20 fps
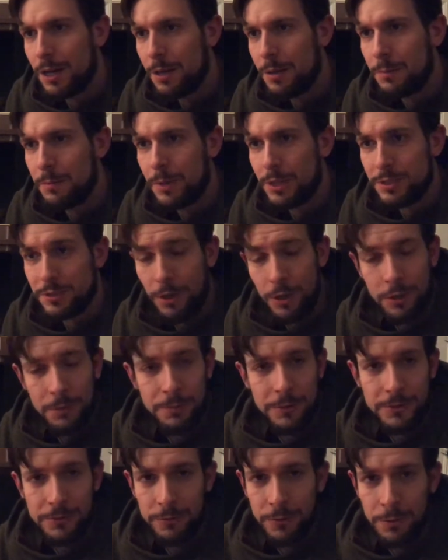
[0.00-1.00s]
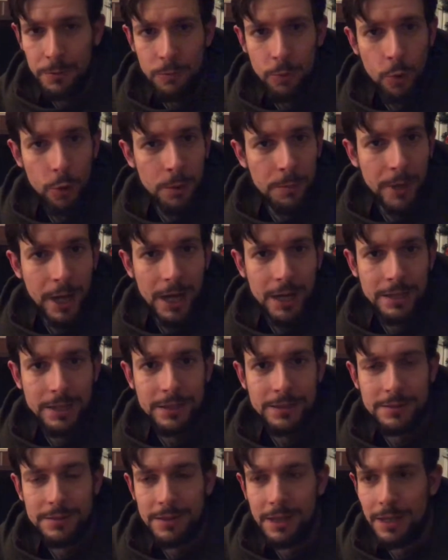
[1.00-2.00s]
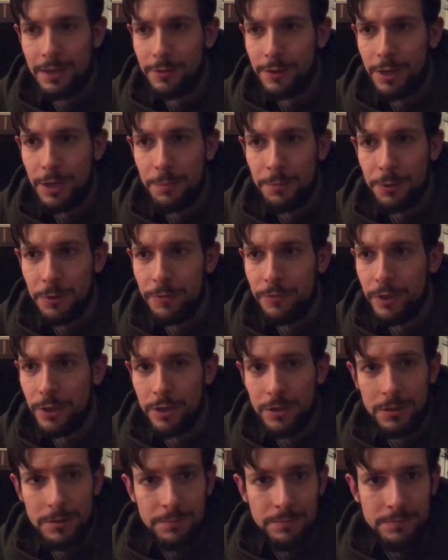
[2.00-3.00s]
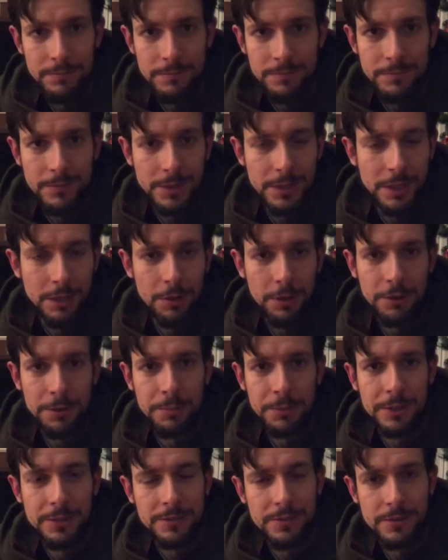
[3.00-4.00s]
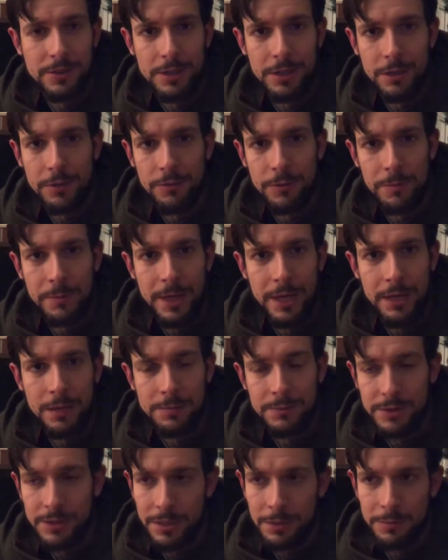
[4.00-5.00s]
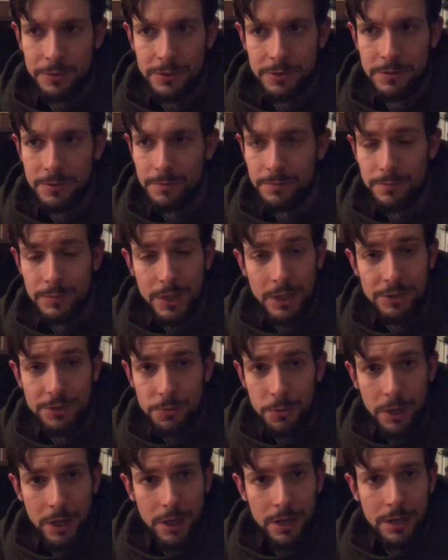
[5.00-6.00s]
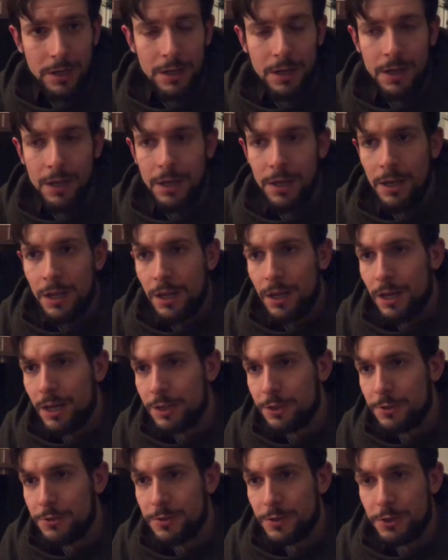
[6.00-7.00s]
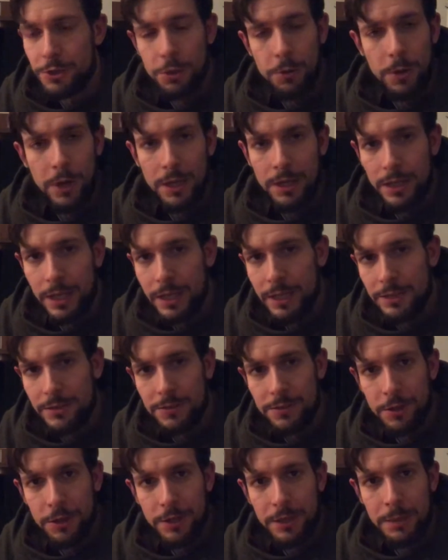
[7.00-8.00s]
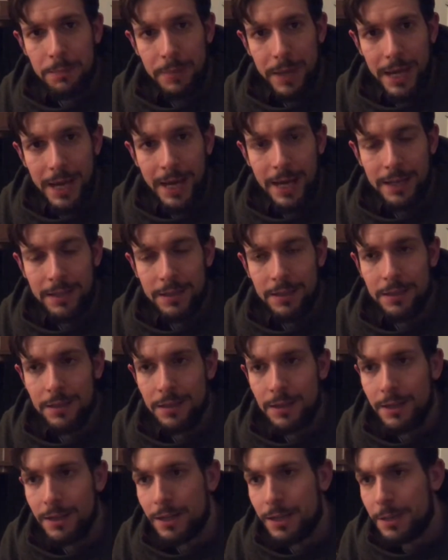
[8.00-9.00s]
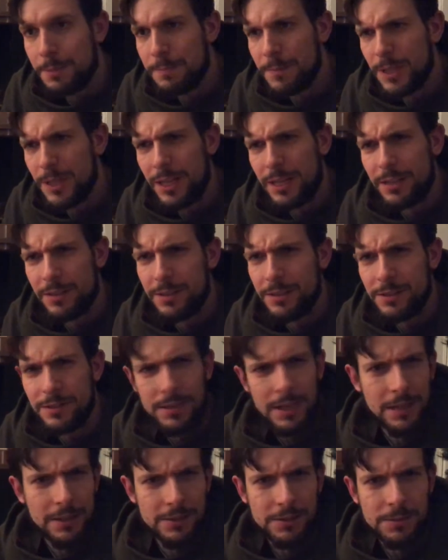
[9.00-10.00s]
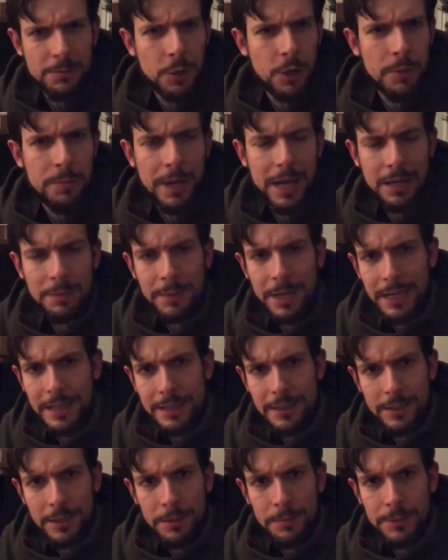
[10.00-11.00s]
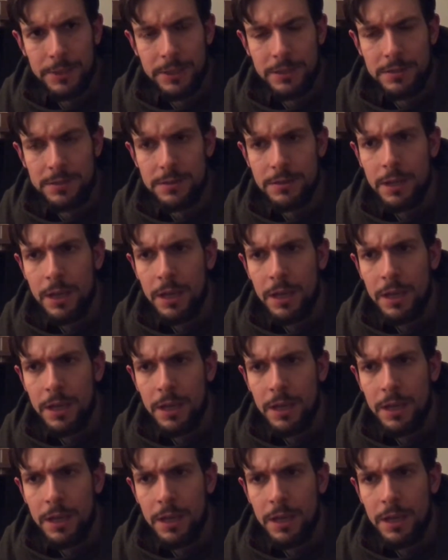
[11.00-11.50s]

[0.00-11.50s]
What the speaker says: My tarp is from War Bonnets. I have a couple of their, other pieces of gear from them, same as Dutchware. I use a ULA circuit pack. A lot of these kind of small backpacking companies.